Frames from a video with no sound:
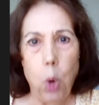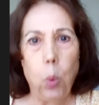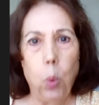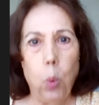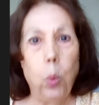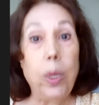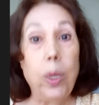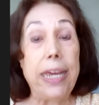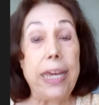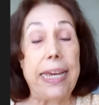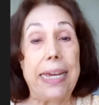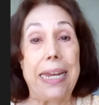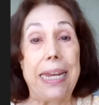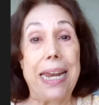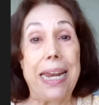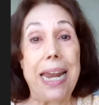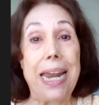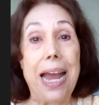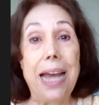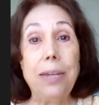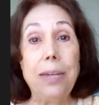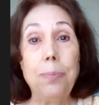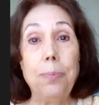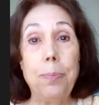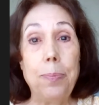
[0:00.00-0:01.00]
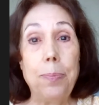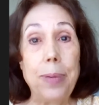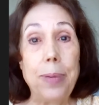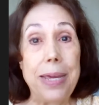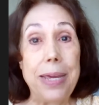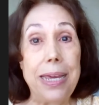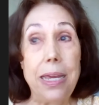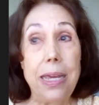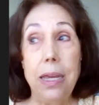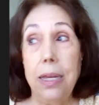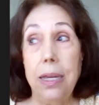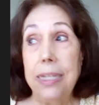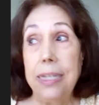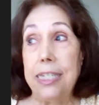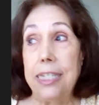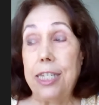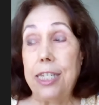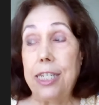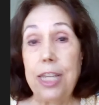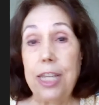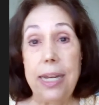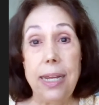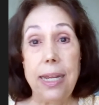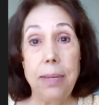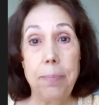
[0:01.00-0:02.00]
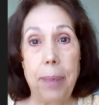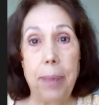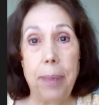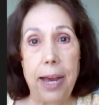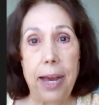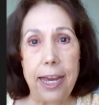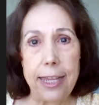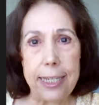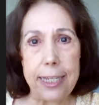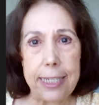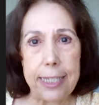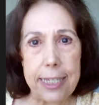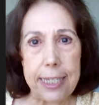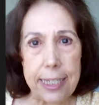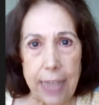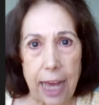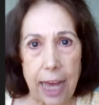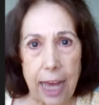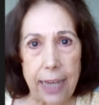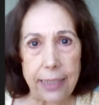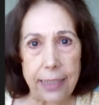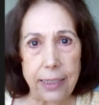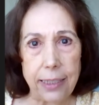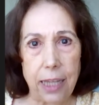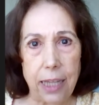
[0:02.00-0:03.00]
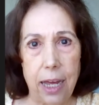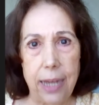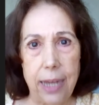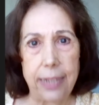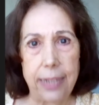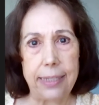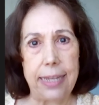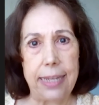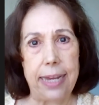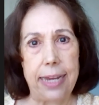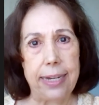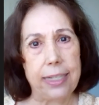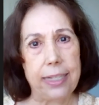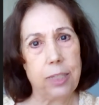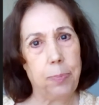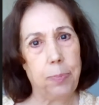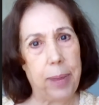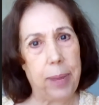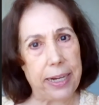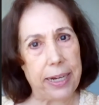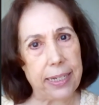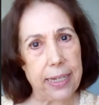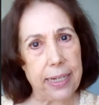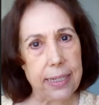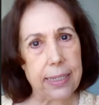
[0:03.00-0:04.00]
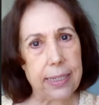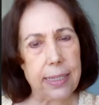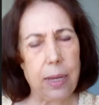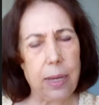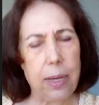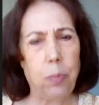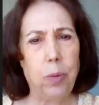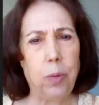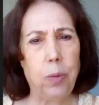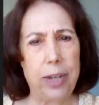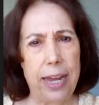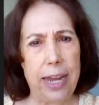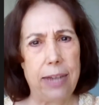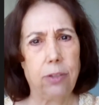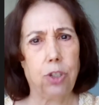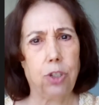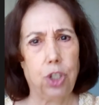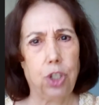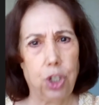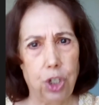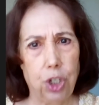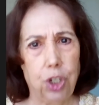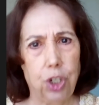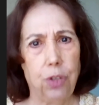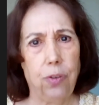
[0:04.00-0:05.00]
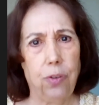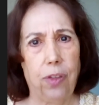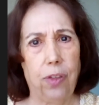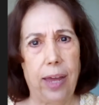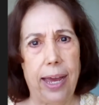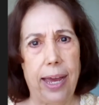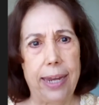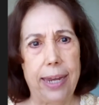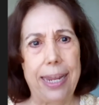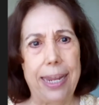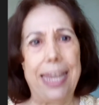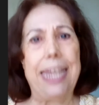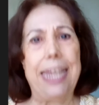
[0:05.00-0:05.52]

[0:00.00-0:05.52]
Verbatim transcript: We cannot be sitting by the sidelines and expecting someone else to do that.